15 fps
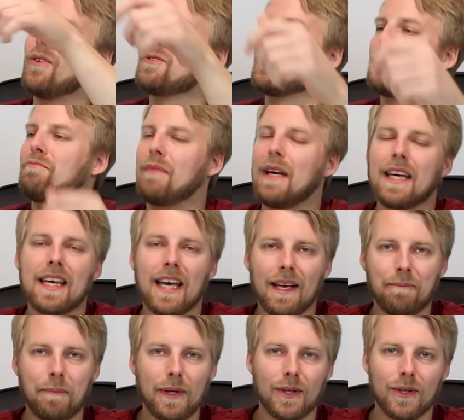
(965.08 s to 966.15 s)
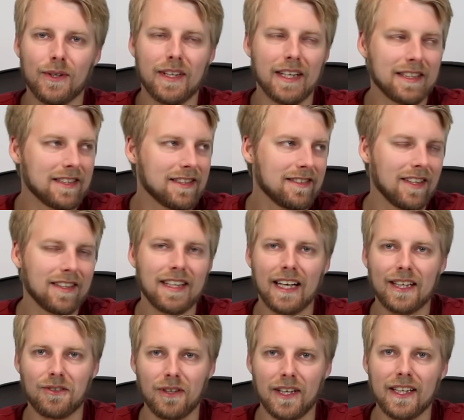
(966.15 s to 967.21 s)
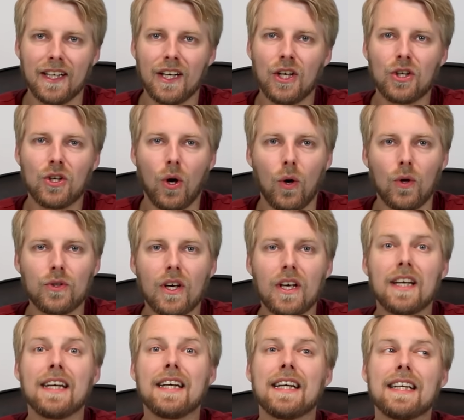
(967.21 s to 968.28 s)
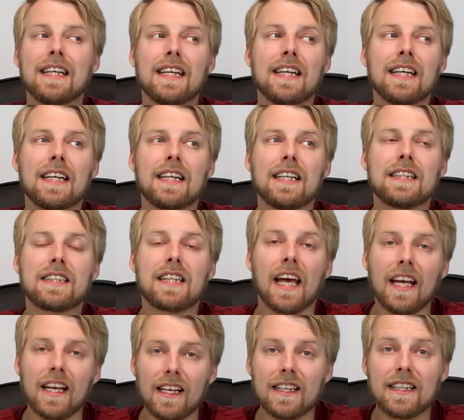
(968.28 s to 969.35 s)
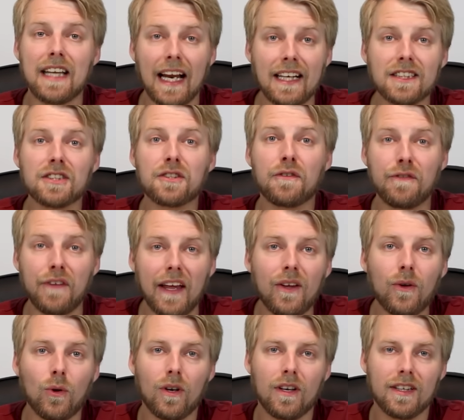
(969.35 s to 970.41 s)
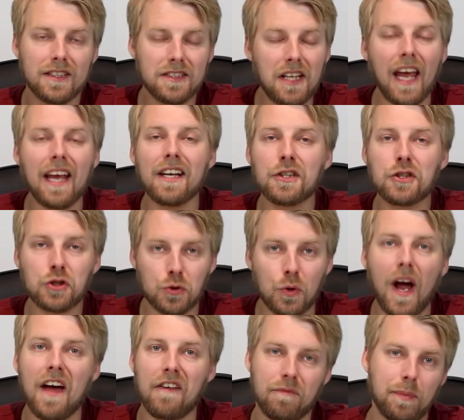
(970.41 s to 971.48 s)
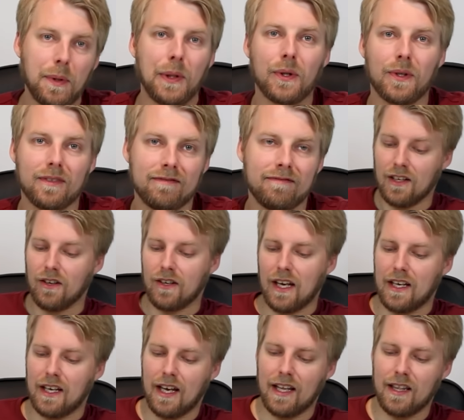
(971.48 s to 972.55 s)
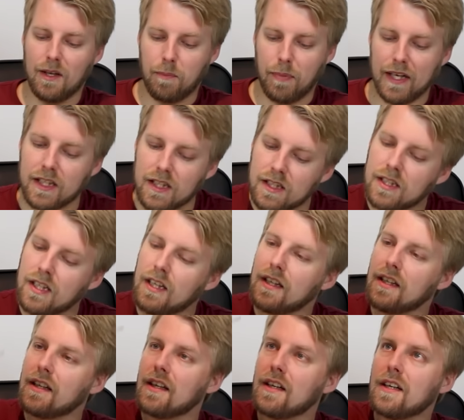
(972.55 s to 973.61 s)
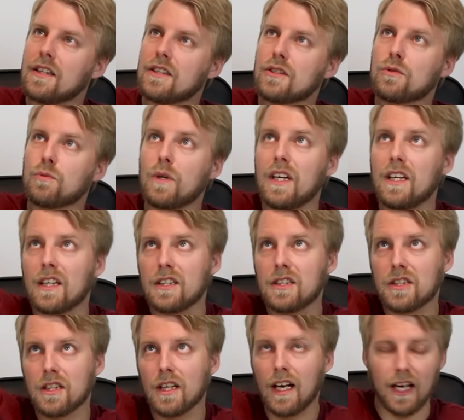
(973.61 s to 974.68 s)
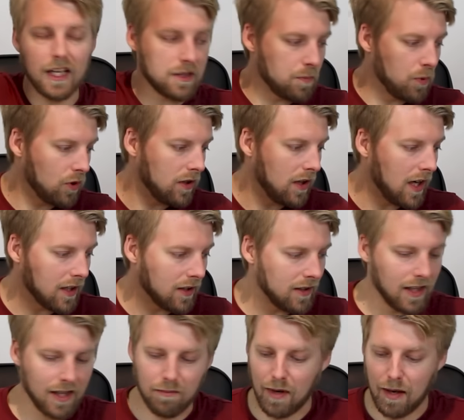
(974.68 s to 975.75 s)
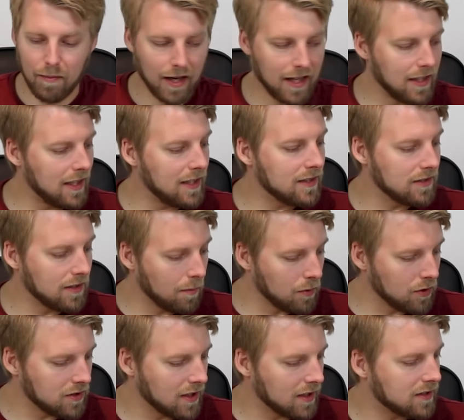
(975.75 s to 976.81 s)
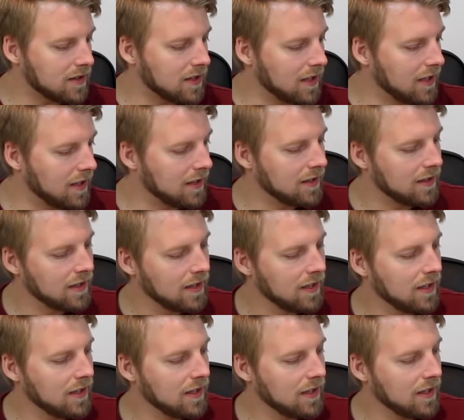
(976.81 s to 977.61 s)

also make a beer that's not that great called Dansk Fadøl, Danish draft beer. Okay, and the best Swedish export lager in my mind is number 16.